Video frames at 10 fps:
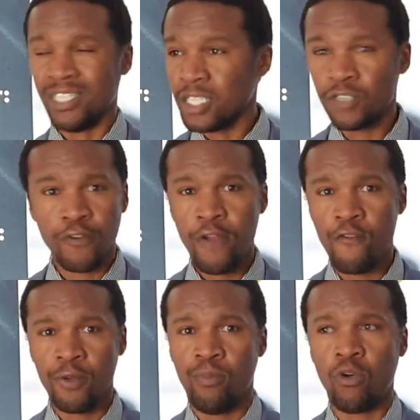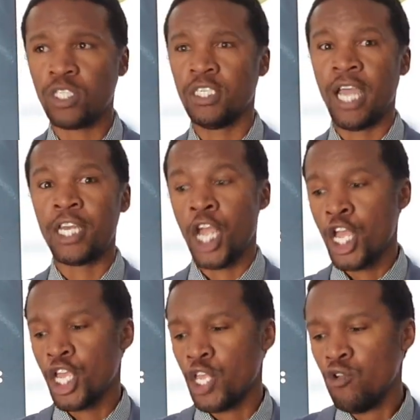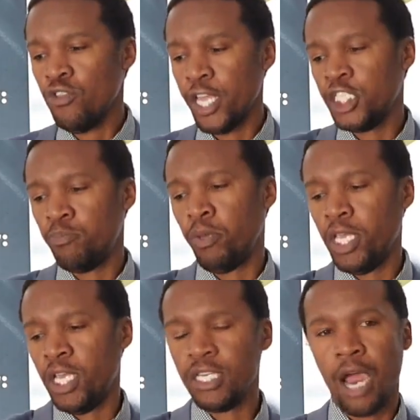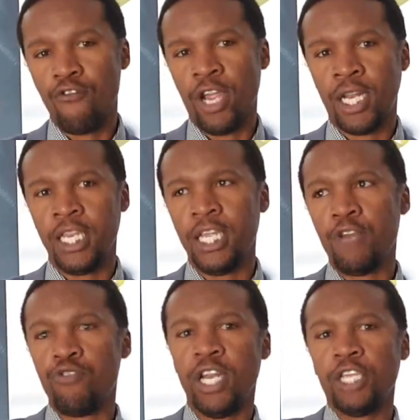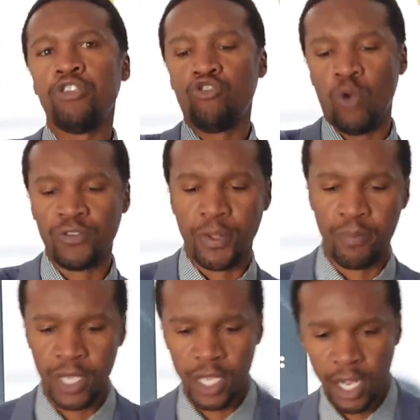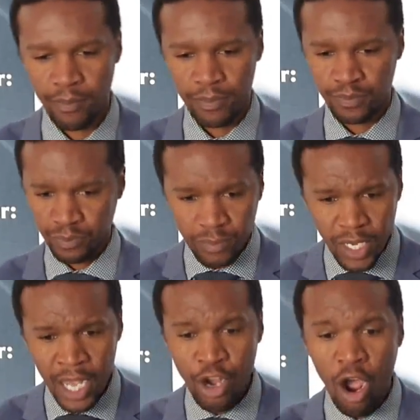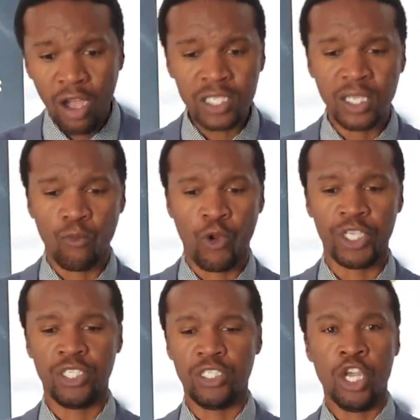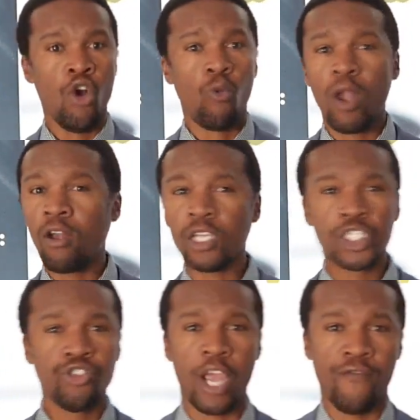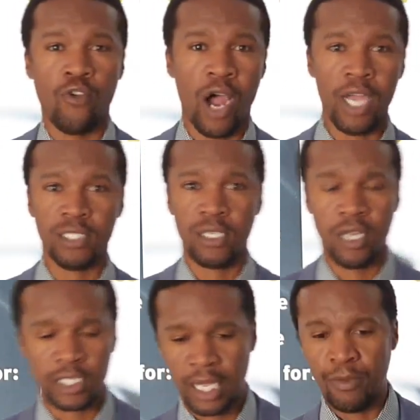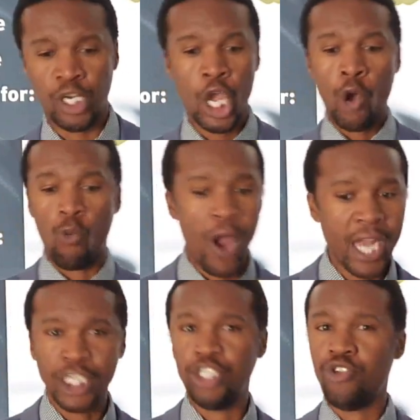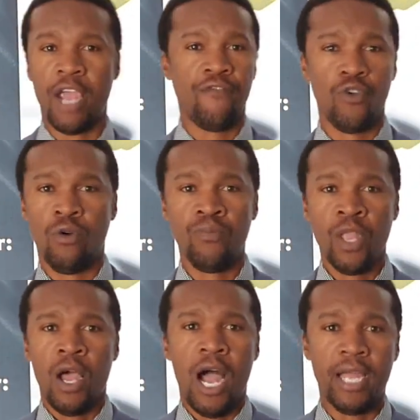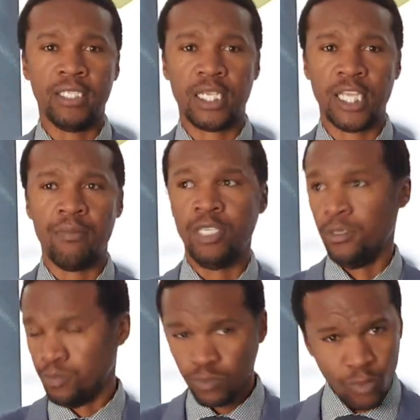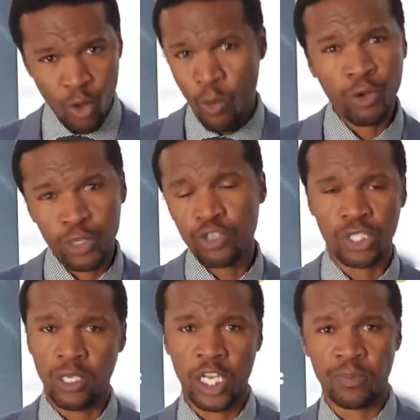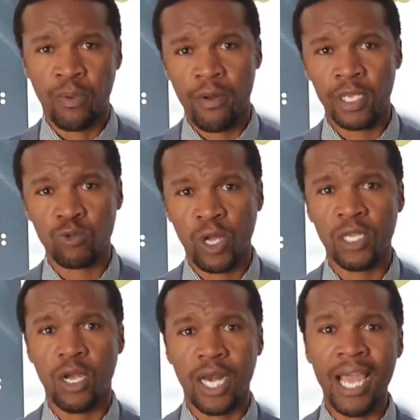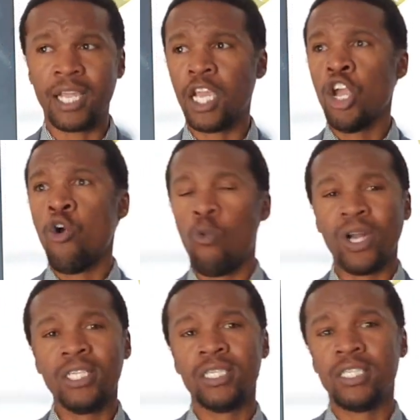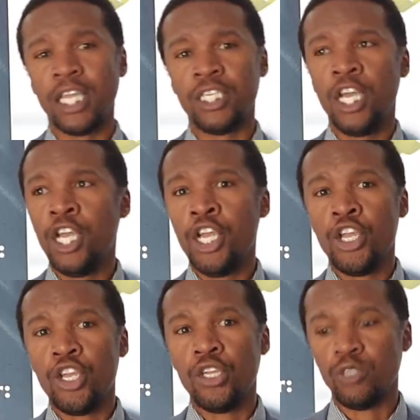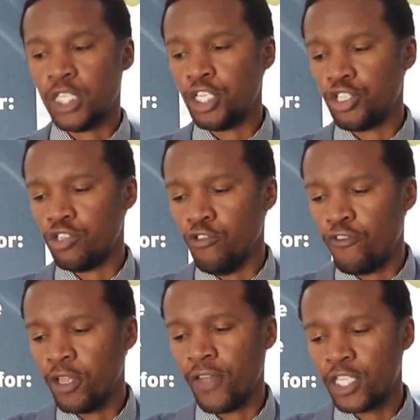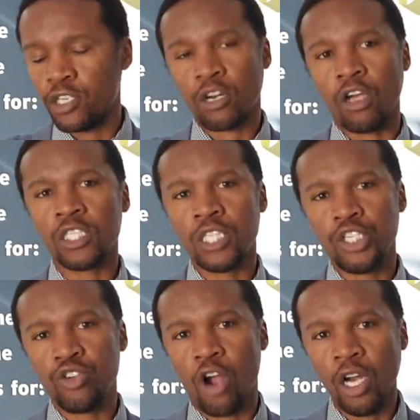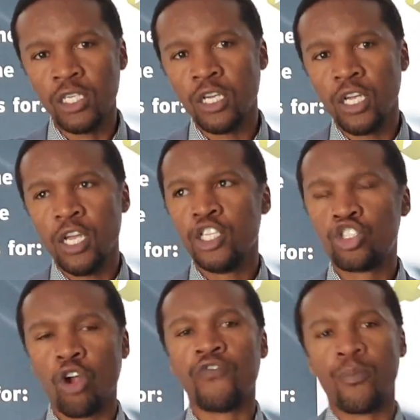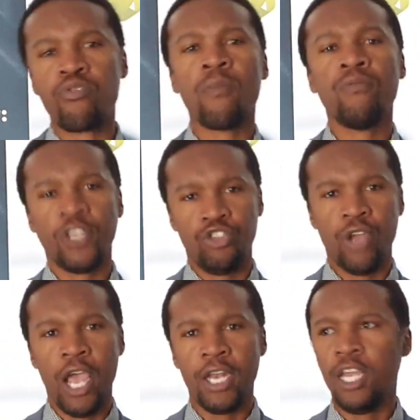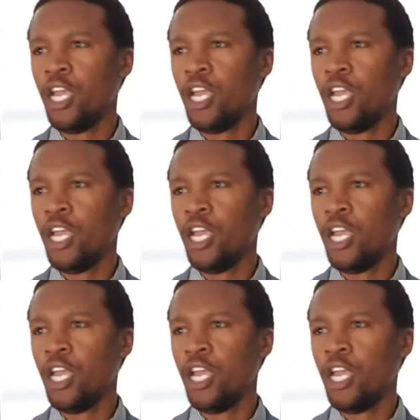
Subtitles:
This is very, very important, and you then speaking directly in relation to what they're picking up, and ask them questions. When last did you have your eyes examined? Where did you have your eyes examined? What was your experience like? What is it that did you feel that your glasses that you got solved the problem that you had?